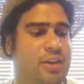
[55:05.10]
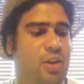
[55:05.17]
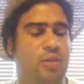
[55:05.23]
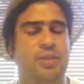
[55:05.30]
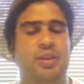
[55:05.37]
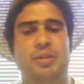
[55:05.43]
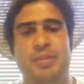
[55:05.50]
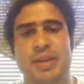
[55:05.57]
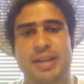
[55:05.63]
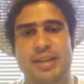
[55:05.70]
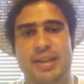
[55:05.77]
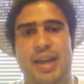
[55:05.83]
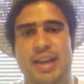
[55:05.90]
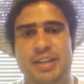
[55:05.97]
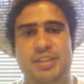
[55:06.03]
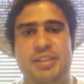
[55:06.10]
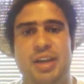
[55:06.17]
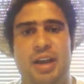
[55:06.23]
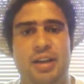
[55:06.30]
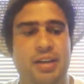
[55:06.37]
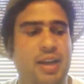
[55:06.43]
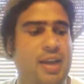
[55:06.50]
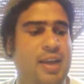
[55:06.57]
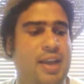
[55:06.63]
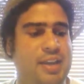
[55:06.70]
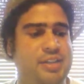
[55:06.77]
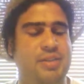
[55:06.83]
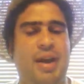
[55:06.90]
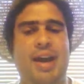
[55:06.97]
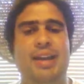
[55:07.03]
know they're being gang stalked,
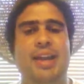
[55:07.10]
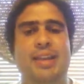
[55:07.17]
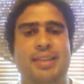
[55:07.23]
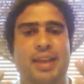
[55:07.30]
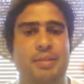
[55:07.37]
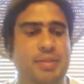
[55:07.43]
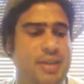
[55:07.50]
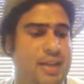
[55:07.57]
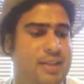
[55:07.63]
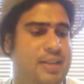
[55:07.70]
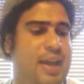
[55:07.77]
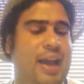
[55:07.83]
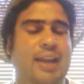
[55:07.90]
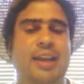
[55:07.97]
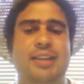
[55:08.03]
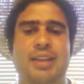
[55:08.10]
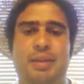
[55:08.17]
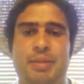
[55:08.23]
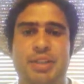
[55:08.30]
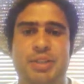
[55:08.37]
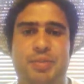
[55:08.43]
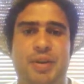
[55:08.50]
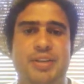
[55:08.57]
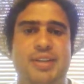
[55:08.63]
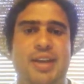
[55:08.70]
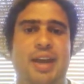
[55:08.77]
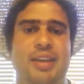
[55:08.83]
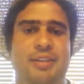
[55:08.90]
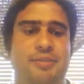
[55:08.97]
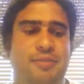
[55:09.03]
and so I let them I let them express
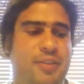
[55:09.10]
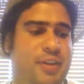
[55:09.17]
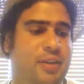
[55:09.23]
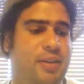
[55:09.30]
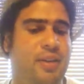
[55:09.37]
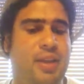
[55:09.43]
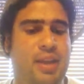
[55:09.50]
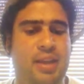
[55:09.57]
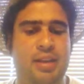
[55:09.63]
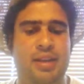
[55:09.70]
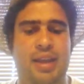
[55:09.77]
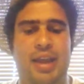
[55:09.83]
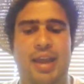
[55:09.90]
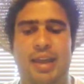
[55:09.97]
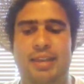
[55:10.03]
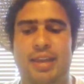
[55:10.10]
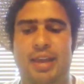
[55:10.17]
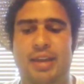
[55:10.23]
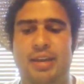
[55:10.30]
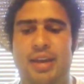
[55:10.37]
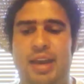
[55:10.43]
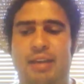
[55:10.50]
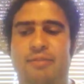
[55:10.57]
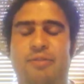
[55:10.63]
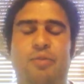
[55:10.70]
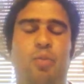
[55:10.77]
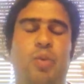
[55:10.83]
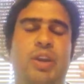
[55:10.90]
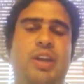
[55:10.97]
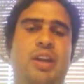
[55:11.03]
how they feel, and then
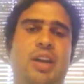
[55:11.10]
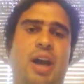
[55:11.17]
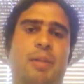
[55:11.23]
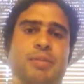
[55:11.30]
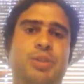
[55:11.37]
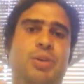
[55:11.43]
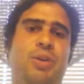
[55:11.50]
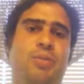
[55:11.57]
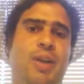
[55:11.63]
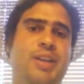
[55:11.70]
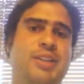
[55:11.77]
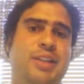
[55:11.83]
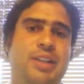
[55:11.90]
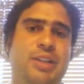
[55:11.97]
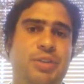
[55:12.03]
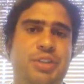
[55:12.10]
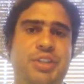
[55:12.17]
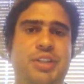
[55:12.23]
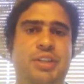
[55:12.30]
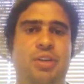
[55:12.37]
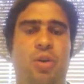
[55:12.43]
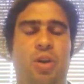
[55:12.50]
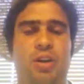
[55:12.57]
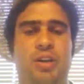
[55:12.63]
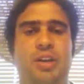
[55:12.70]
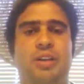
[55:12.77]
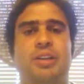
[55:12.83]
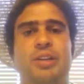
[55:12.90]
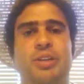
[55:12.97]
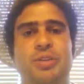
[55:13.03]
if we can come to a resolution or a
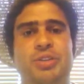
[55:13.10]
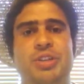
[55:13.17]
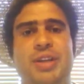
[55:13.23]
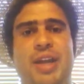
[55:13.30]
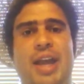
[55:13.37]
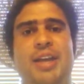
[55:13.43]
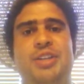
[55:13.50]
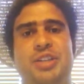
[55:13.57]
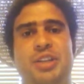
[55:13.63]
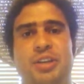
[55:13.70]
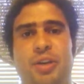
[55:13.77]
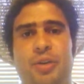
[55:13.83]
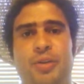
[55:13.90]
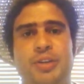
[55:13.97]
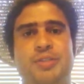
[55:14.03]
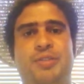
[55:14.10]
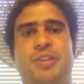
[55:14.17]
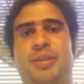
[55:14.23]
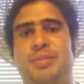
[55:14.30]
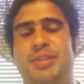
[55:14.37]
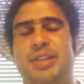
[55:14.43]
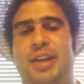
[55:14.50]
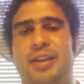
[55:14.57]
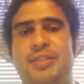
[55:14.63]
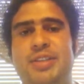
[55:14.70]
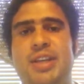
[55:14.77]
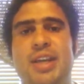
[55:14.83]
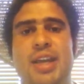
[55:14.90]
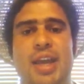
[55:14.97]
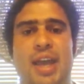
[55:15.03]
conclusion as to goals for themselves
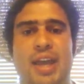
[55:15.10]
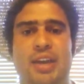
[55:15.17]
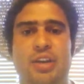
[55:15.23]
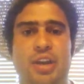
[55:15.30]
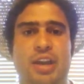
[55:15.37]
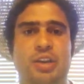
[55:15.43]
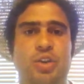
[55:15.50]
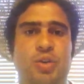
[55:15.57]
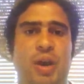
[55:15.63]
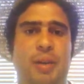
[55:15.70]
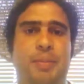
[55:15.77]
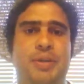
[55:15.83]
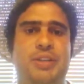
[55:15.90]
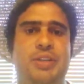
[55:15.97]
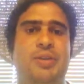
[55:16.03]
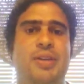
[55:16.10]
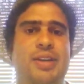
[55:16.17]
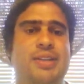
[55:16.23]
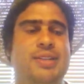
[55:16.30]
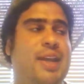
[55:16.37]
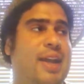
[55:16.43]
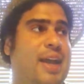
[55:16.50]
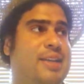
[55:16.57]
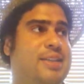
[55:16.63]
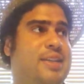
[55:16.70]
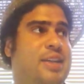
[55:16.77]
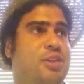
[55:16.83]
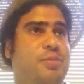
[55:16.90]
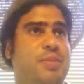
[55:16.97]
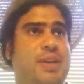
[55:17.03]
and new opportunities. Like I say,
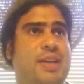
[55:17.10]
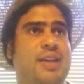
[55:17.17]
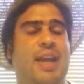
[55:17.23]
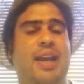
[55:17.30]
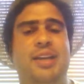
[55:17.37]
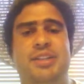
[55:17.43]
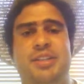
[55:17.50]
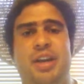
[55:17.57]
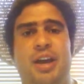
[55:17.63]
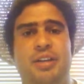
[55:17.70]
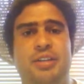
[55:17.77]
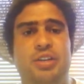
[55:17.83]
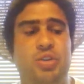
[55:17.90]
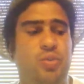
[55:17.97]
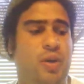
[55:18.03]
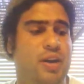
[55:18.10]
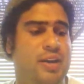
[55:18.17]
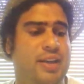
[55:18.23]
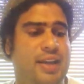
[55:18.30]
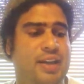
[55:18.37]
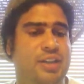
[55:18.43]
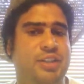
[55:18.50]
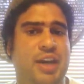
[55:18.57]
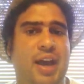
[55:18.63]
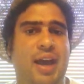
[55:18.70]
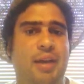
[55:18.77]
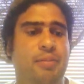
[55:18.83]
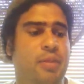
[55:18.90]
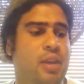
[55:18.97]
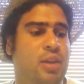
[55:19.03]
you're being gang stalked and you want to get a
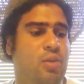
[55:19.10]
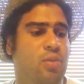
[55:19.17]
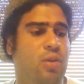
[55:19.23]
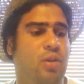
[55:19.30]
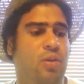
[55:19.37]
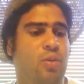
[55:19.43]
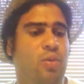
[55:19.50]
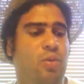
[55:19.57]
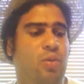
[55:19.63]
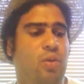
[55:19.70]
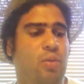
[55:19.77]
job. Well,